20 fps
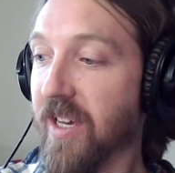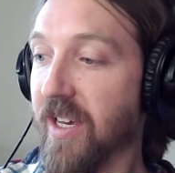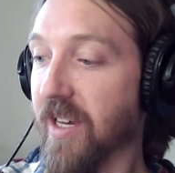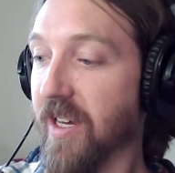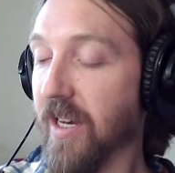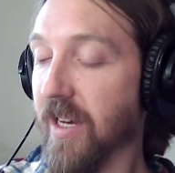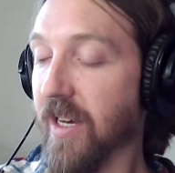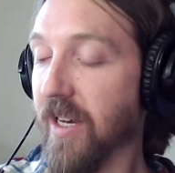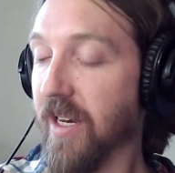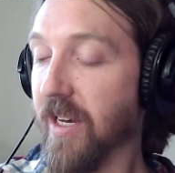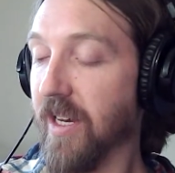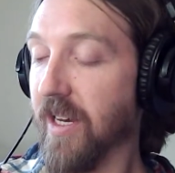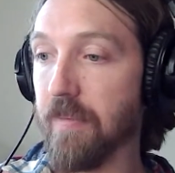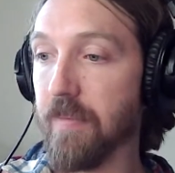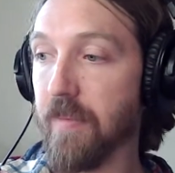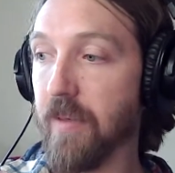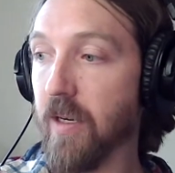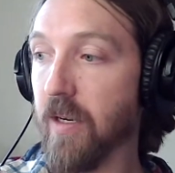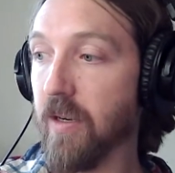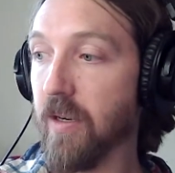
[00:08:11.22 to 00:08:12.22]

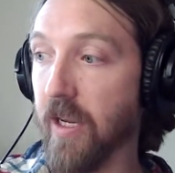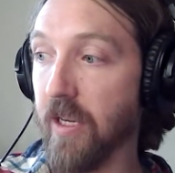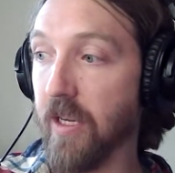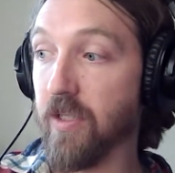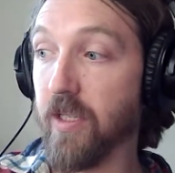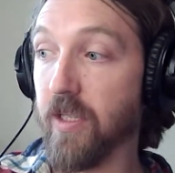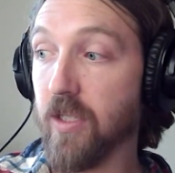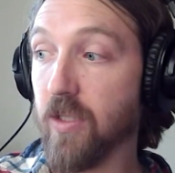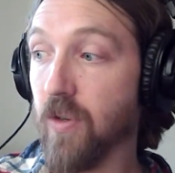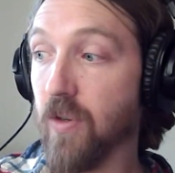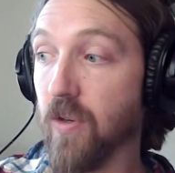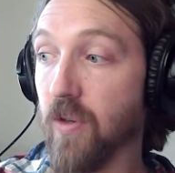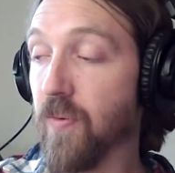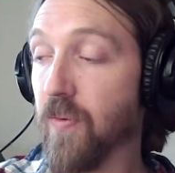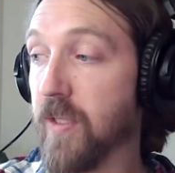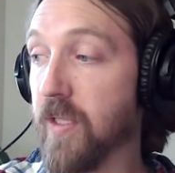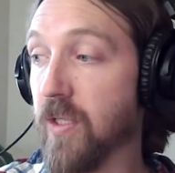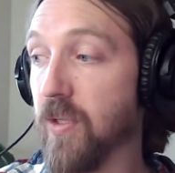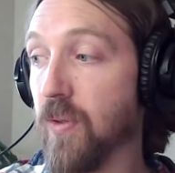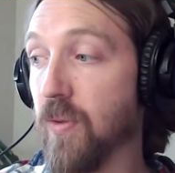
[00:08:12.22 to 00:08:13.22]
Okay, so let's go
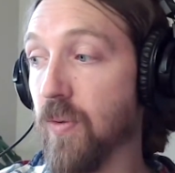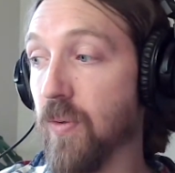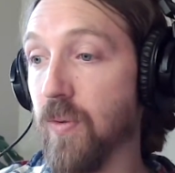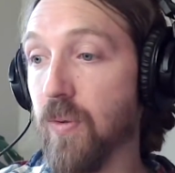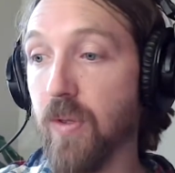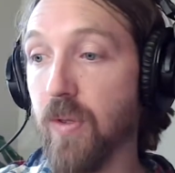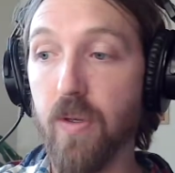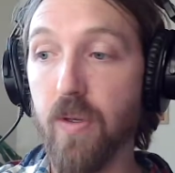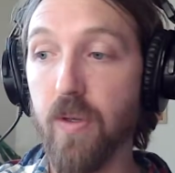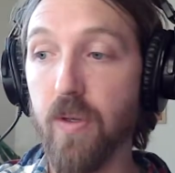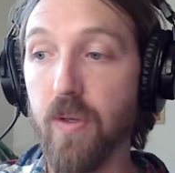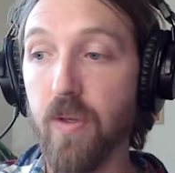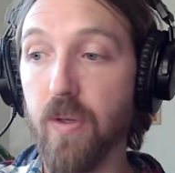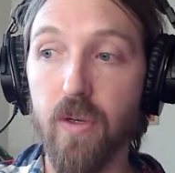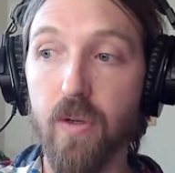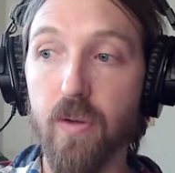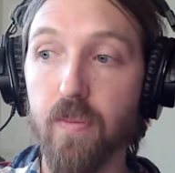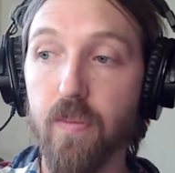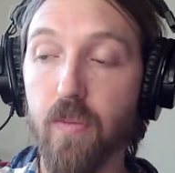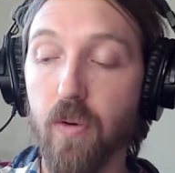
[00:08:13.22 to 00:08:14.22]
to
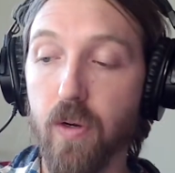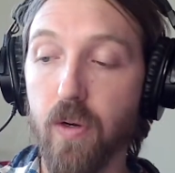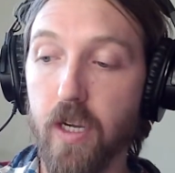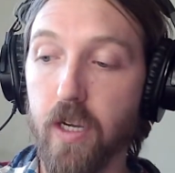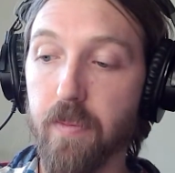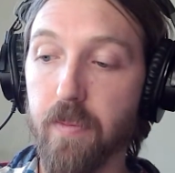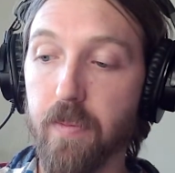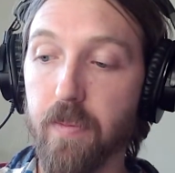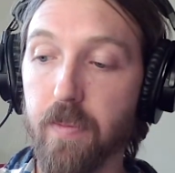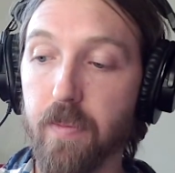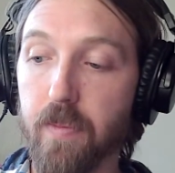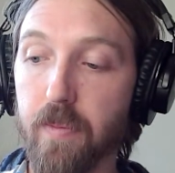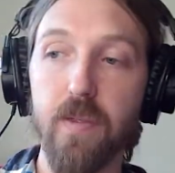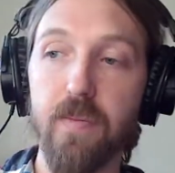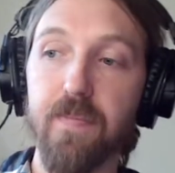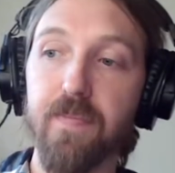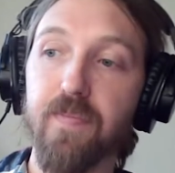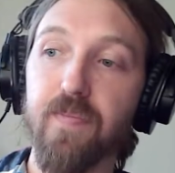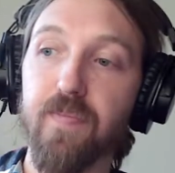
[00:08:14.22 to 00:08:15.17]
the more complex one.